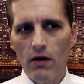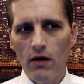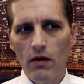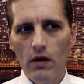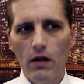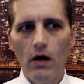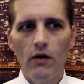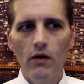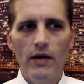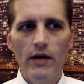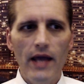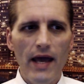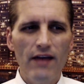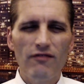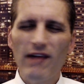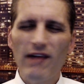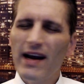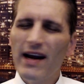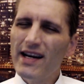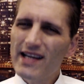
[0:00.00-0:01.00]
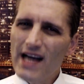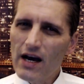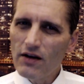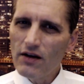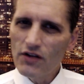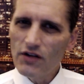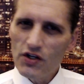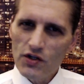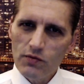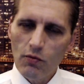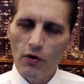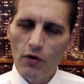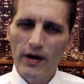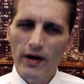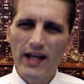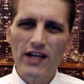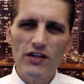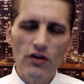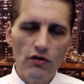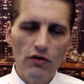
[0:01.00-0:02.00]
Okay, right now this morning is
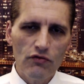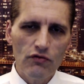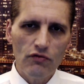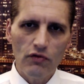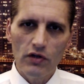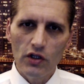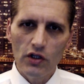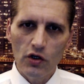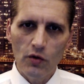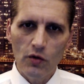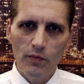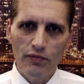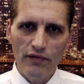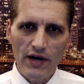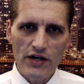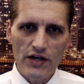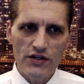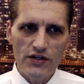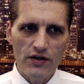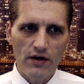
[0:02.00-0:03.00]
under a little pressure.